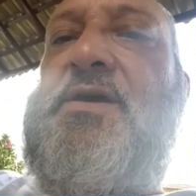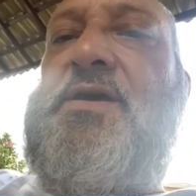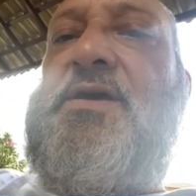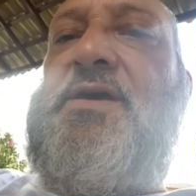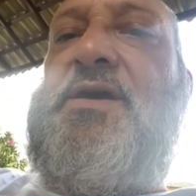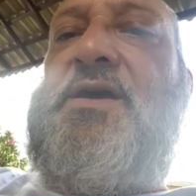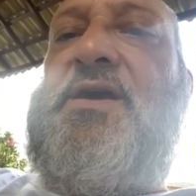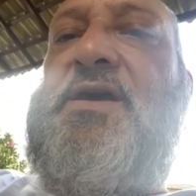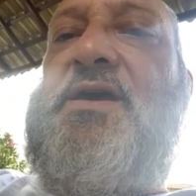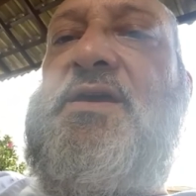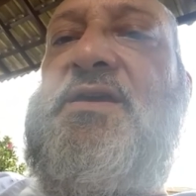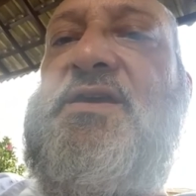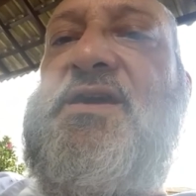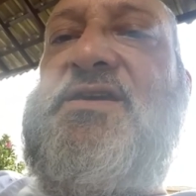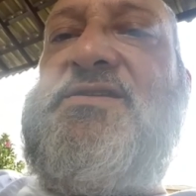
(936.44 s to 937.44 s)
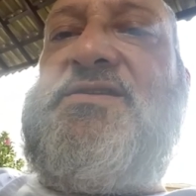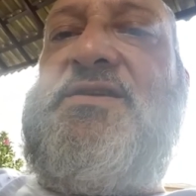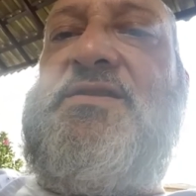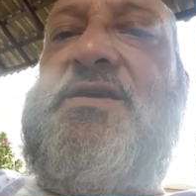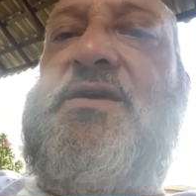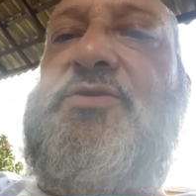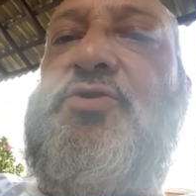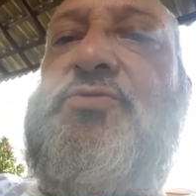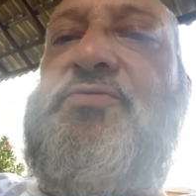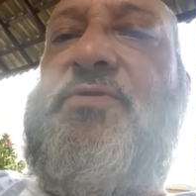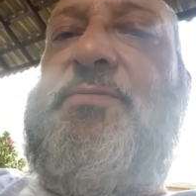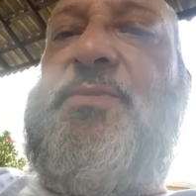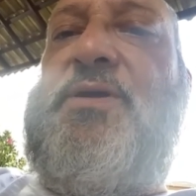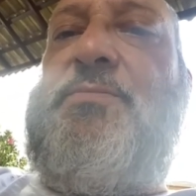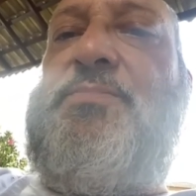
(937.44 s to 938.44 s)
Yes, and I don't
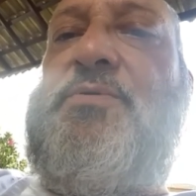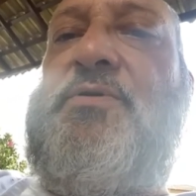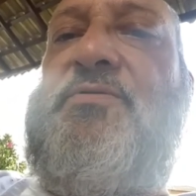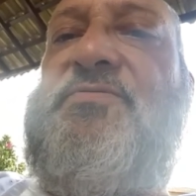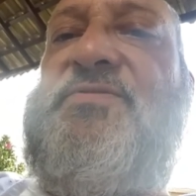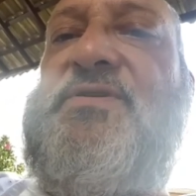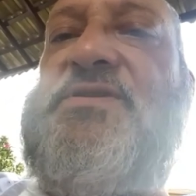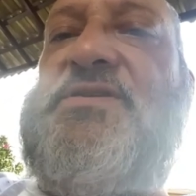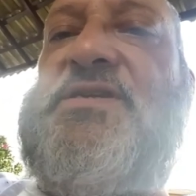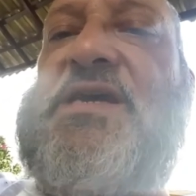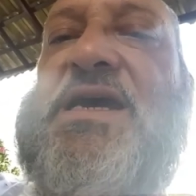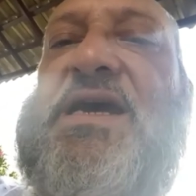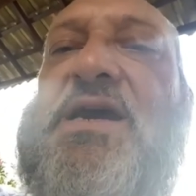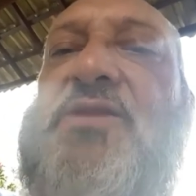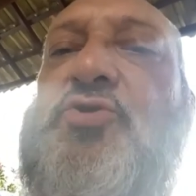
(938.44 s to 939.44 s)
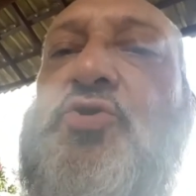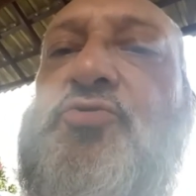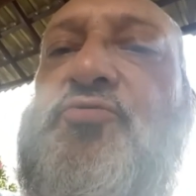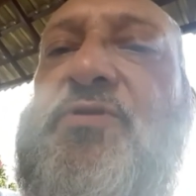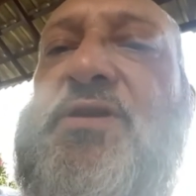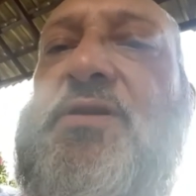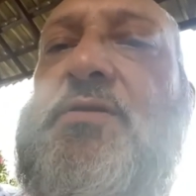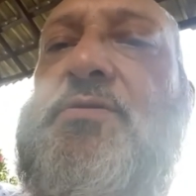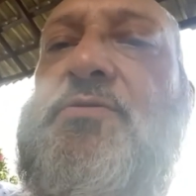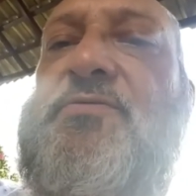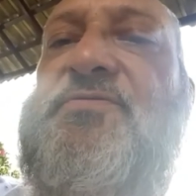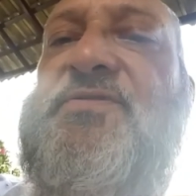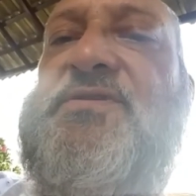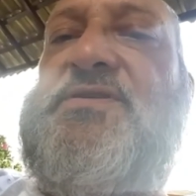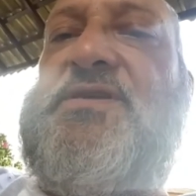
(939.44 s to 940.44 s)
remember if it's, I don't really know if
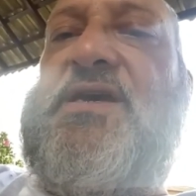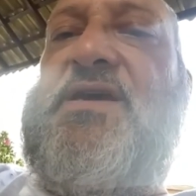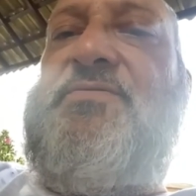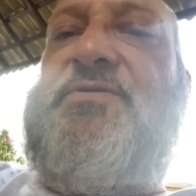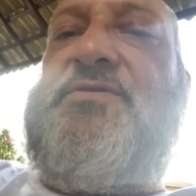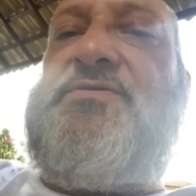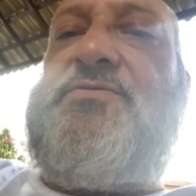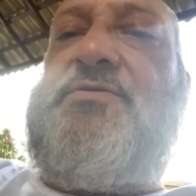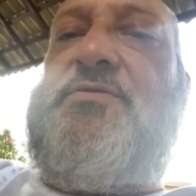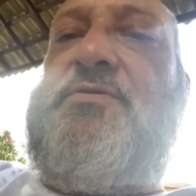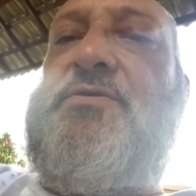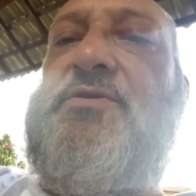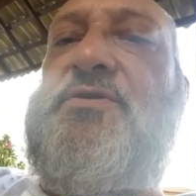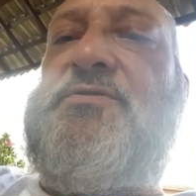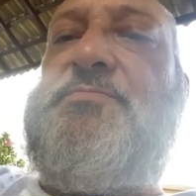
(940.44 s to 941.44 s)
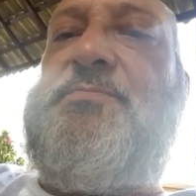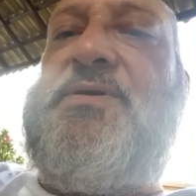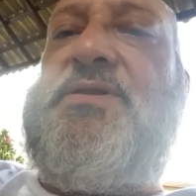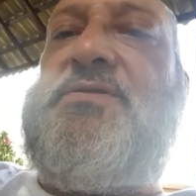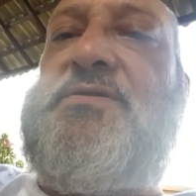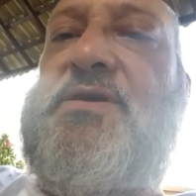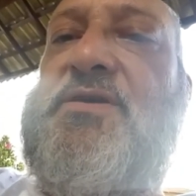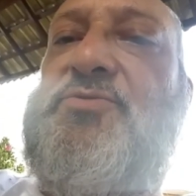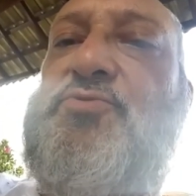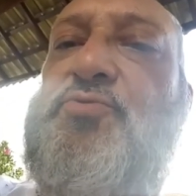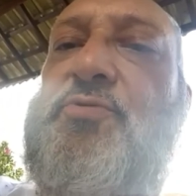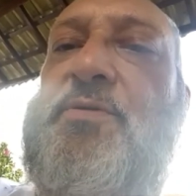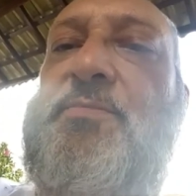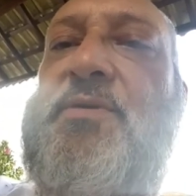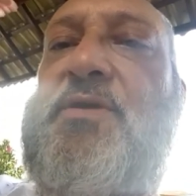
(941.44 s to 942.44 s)
it's Irish or not, but I do
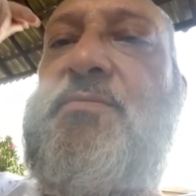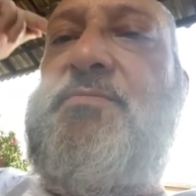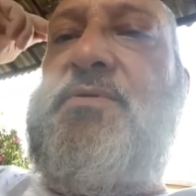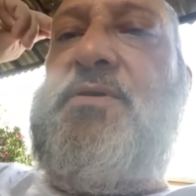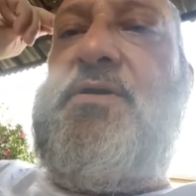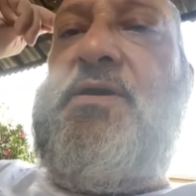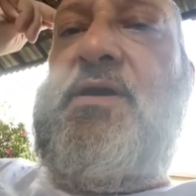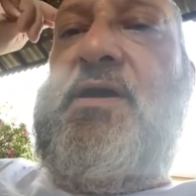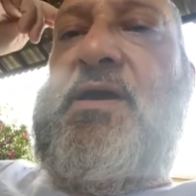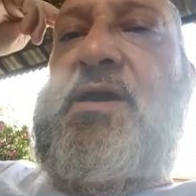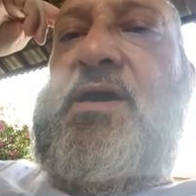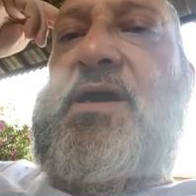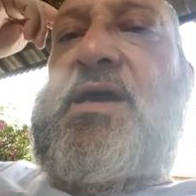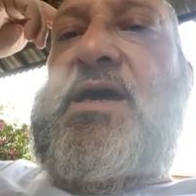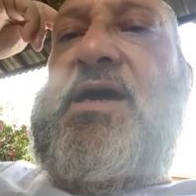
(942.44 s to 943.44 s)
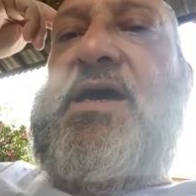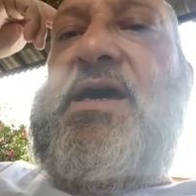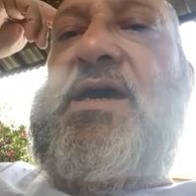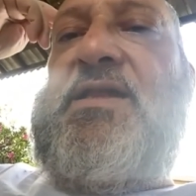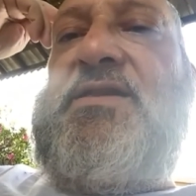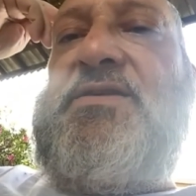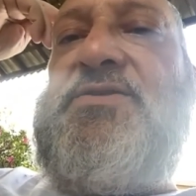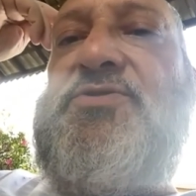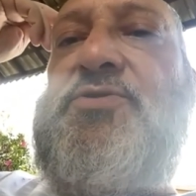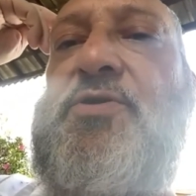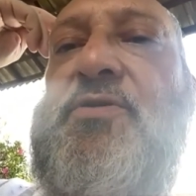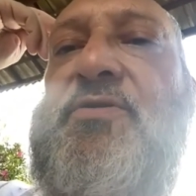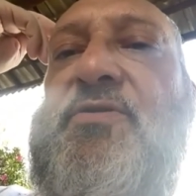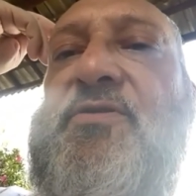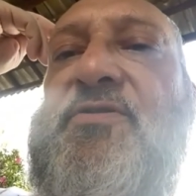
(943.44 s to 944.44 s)
remember the
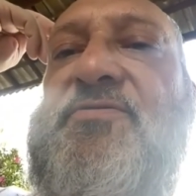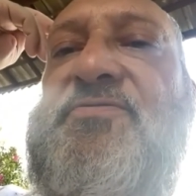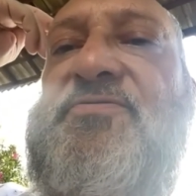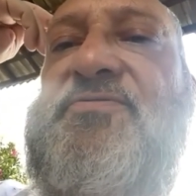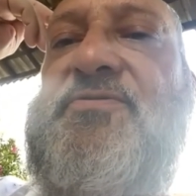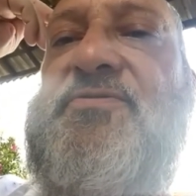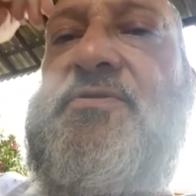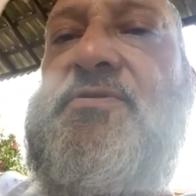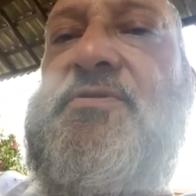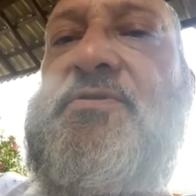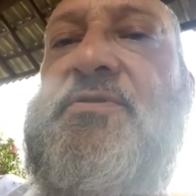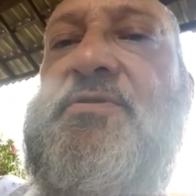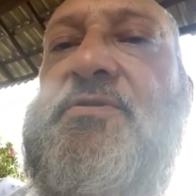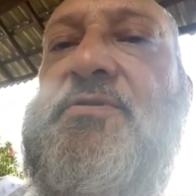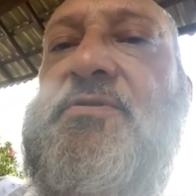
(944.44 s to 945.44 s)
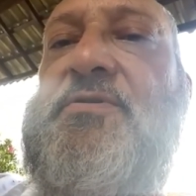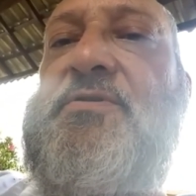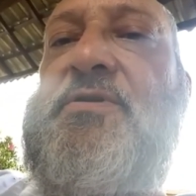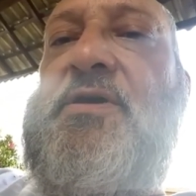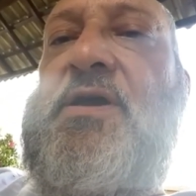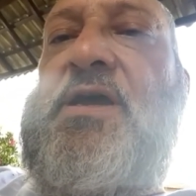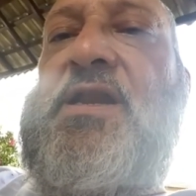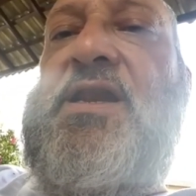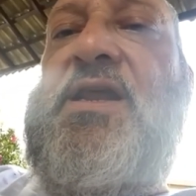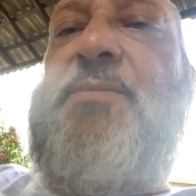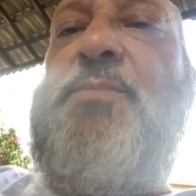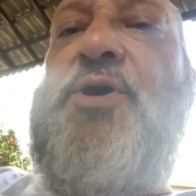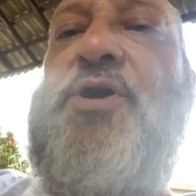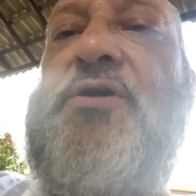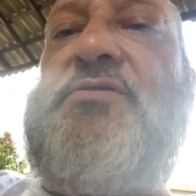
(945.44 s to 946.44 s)
story of Le
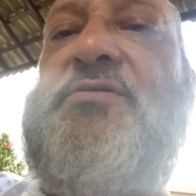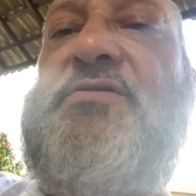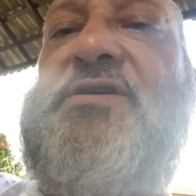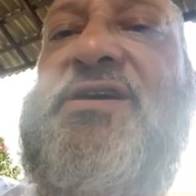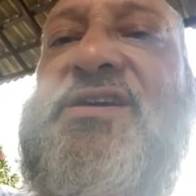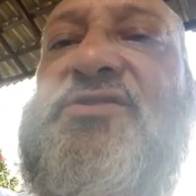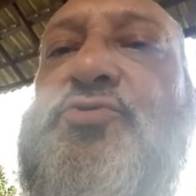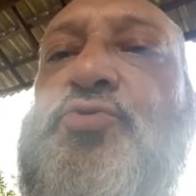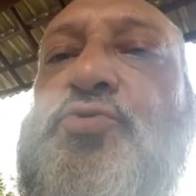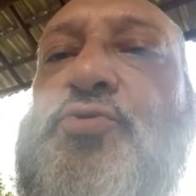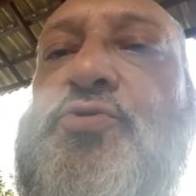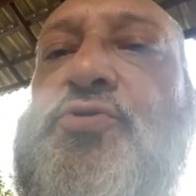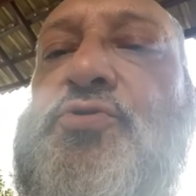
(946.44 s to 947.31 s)
Morte d'Arthur.